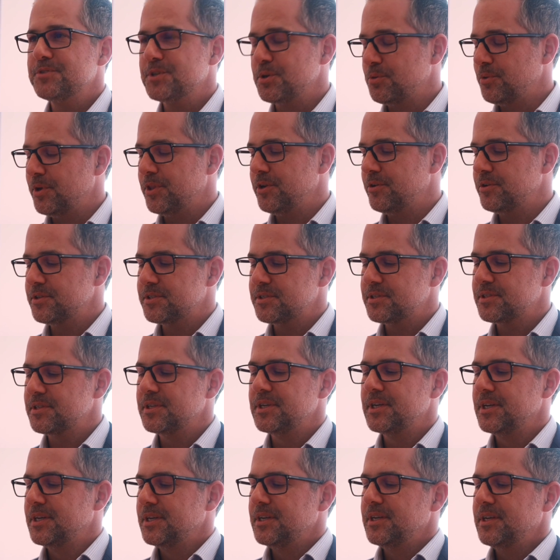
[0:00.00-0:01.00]
So whether it's
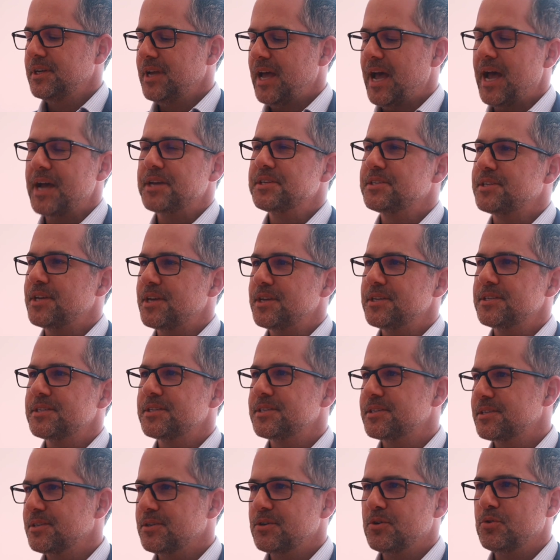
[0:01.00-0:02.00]

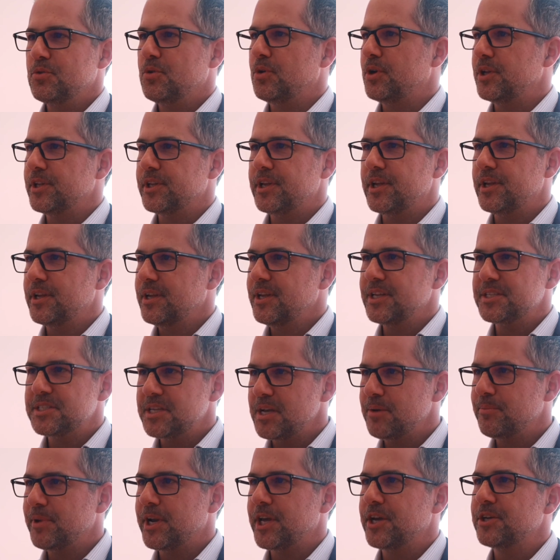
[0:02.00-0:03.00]
access, quality,
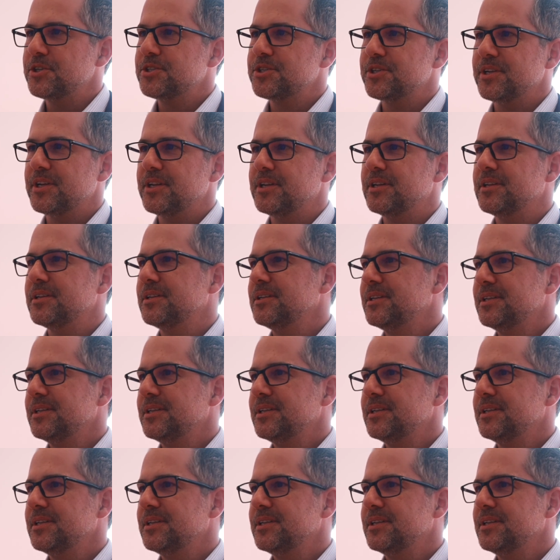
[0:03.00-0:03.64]
contamination,